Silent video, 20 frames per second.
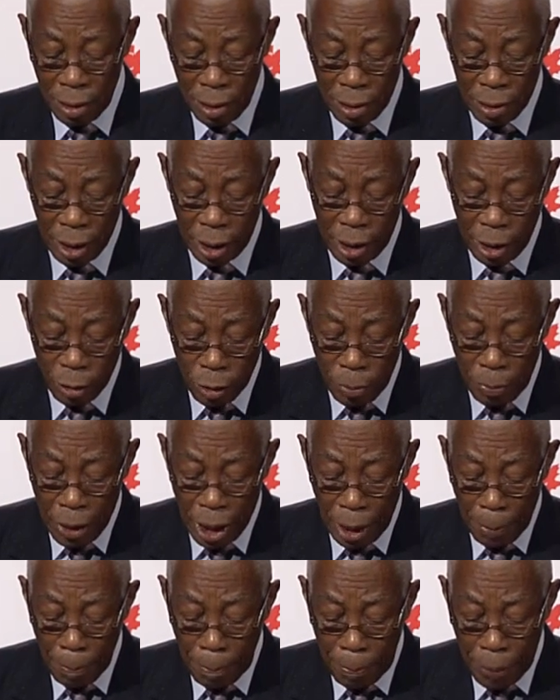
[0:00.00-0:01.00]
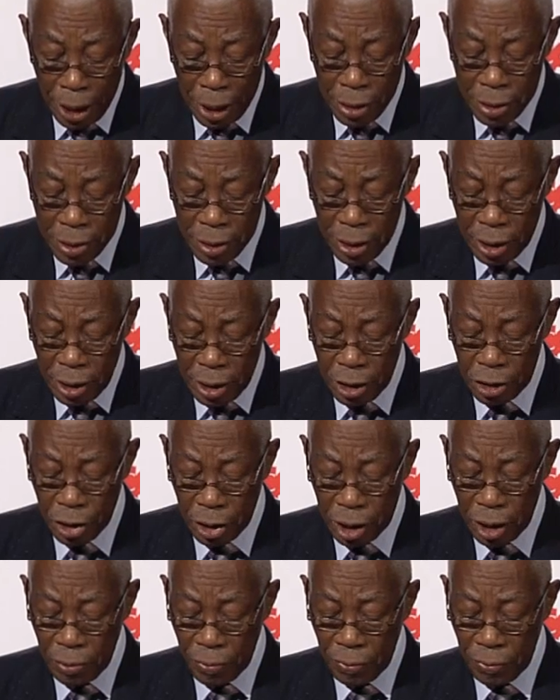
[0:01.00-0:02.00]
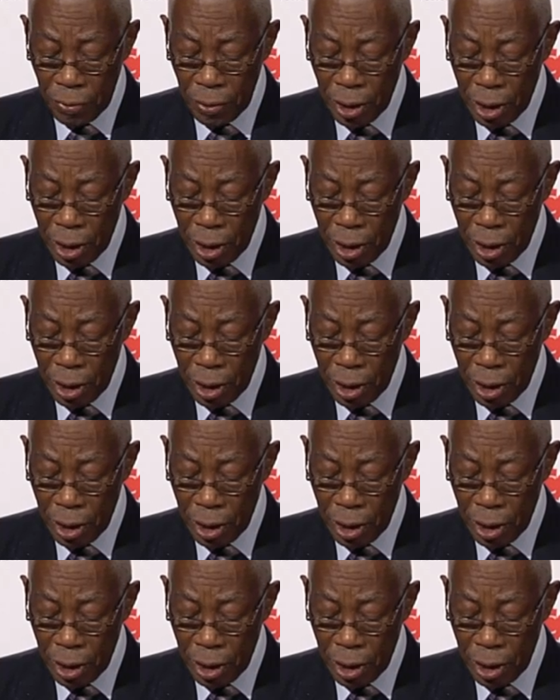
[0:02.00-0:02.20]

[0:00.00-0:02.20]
the Caribbean Basin Initiative,